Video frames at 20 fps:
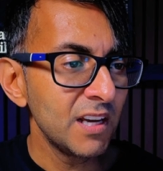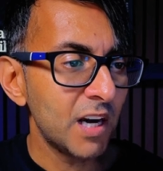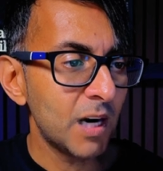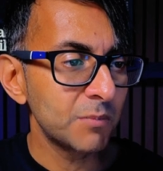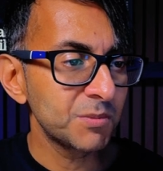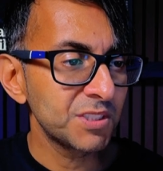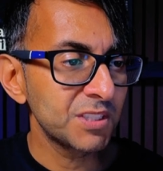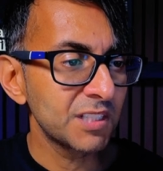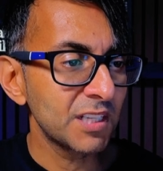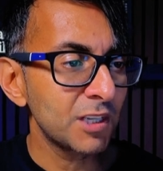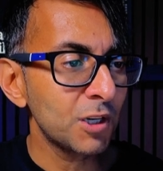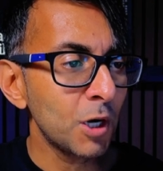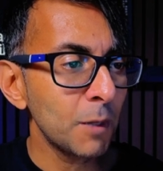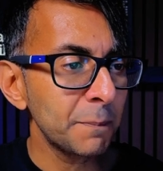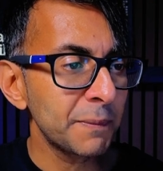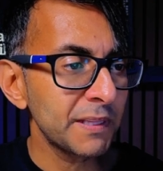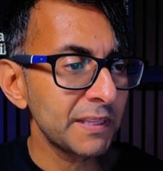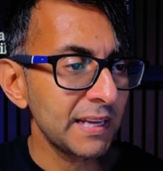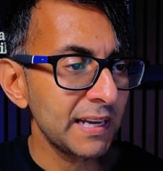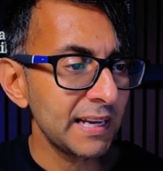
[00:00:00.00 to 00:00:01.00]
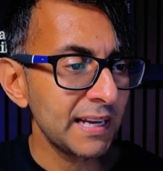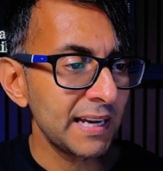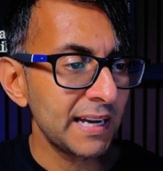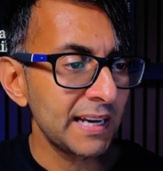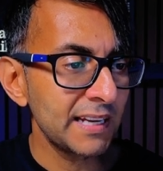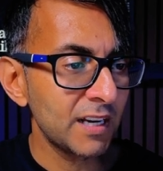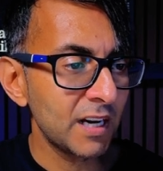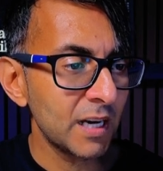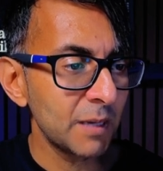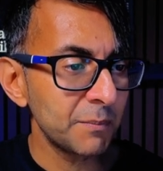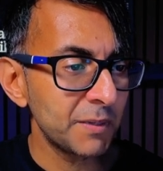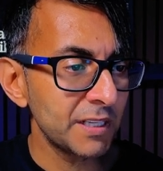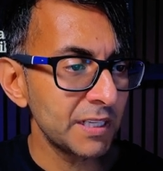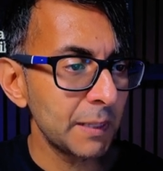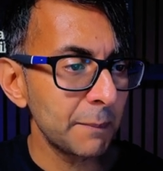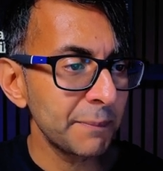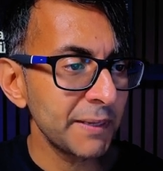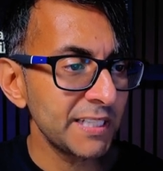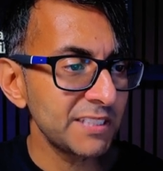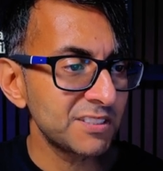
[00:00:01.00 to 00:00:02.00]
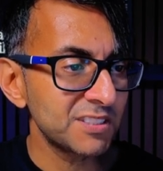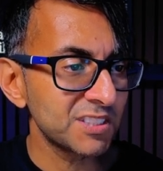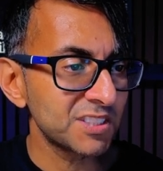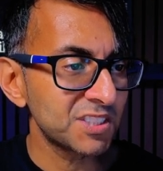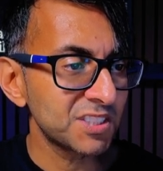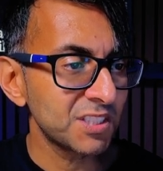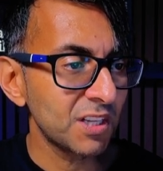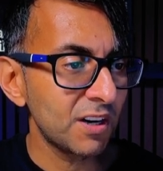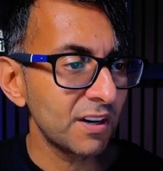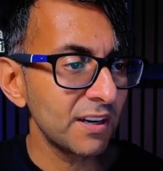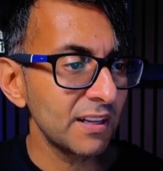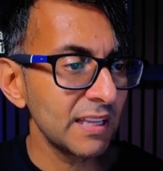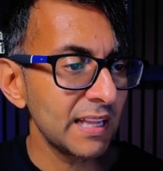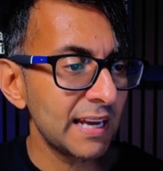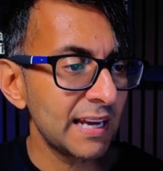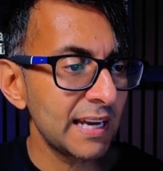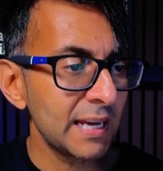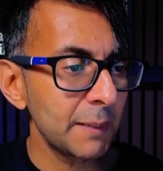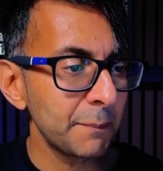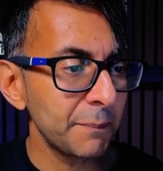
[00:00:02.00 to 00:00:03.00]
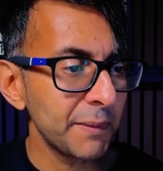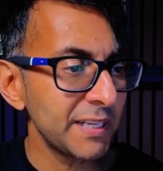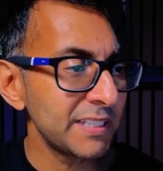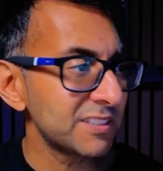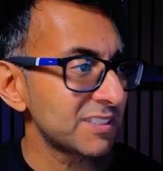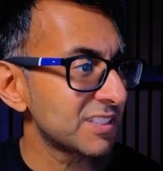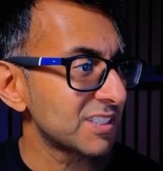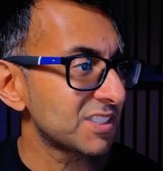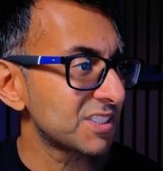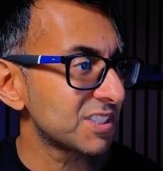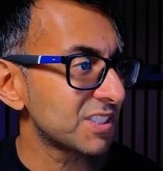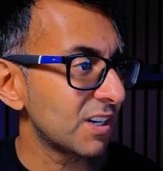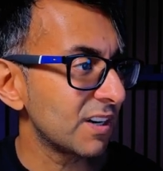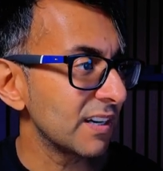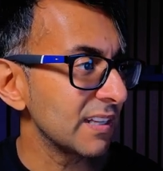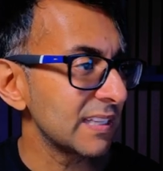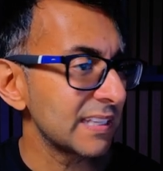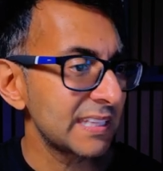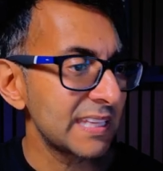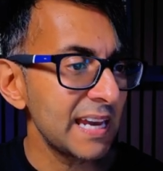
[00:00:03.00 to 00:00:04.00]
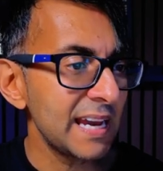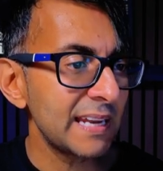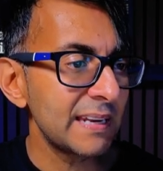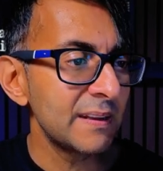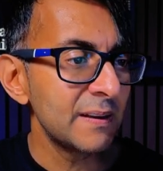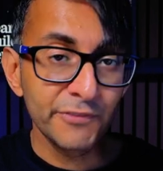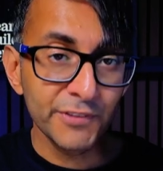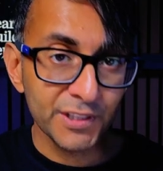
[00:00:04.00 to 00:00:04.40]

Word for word: I'm just going to copy that, and I'm going to paste the style and paste the style again.